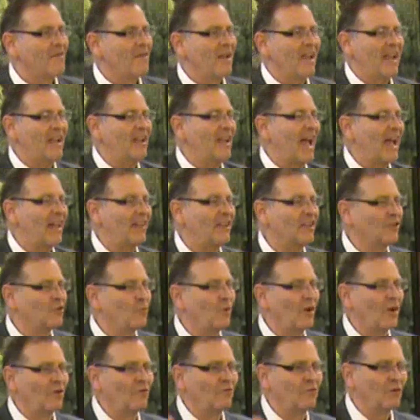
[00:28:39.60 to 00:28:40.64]
He had this
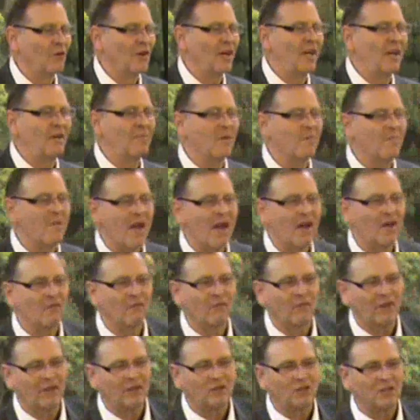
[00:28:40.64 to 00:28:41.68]
weird dream
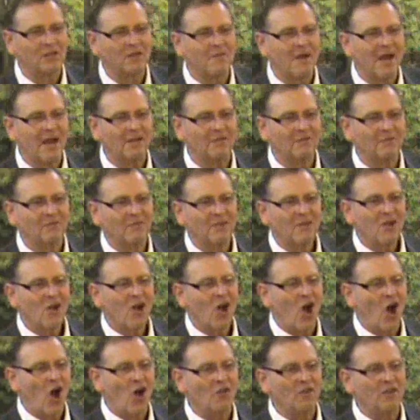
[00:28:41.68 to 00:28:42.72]
about vision about
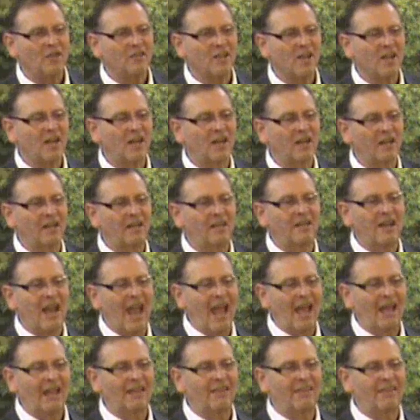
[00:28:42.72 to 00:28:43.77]
all these unclean
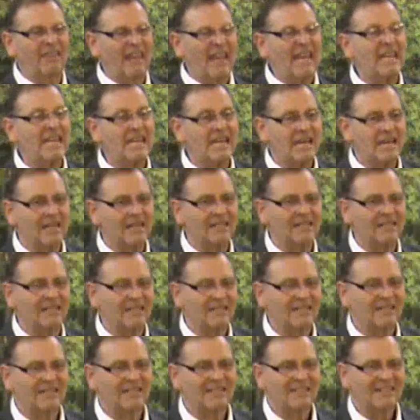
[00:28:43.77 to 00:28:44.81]

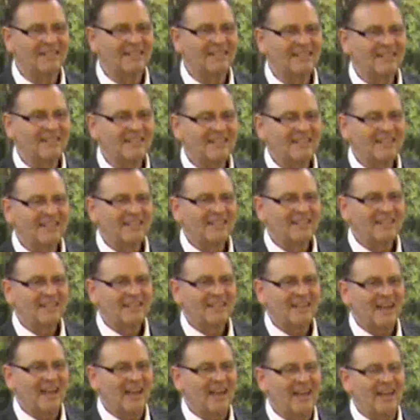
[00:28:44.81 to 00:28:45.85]
things.
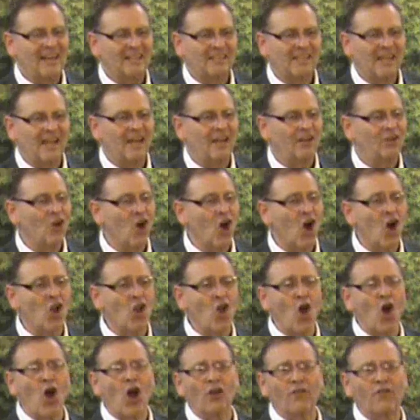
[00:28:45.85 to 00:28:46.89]
And he said, No,
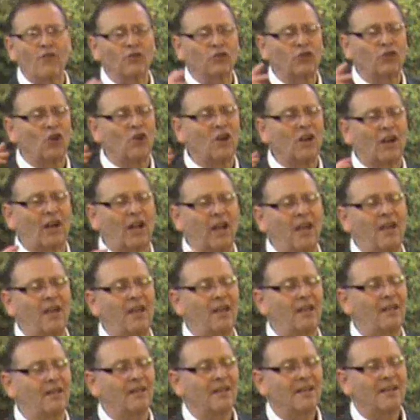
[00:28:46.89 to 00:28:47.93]
Lord, those are
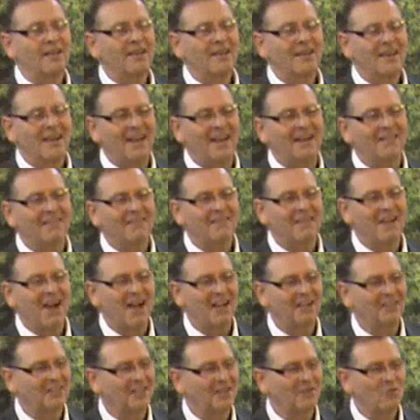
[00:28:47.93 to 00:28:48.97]
unclean. And
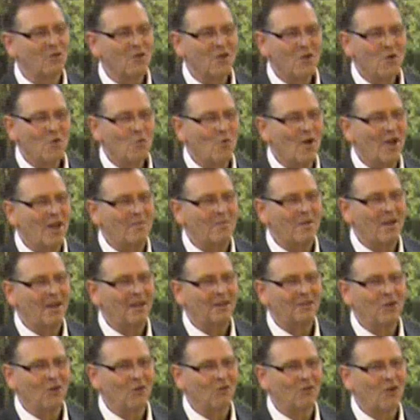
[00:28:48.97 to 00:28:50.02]
God said, Wait a
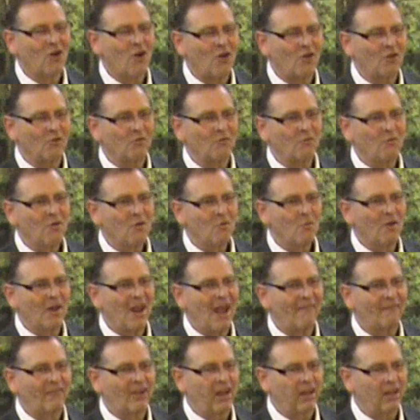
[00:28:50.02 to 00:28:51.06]
minute, don't call what
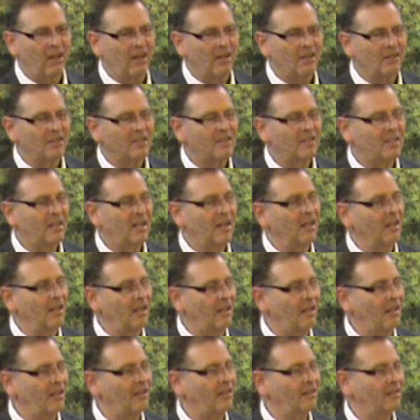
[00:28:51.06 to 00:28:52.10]
i cleansed
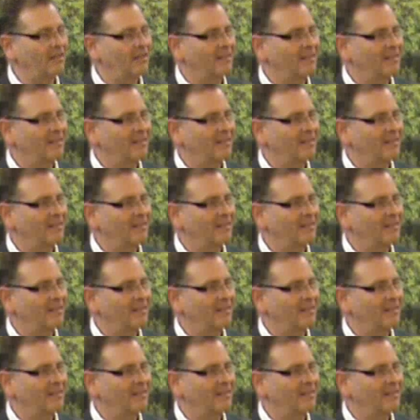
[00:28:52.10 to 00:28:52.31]
clean.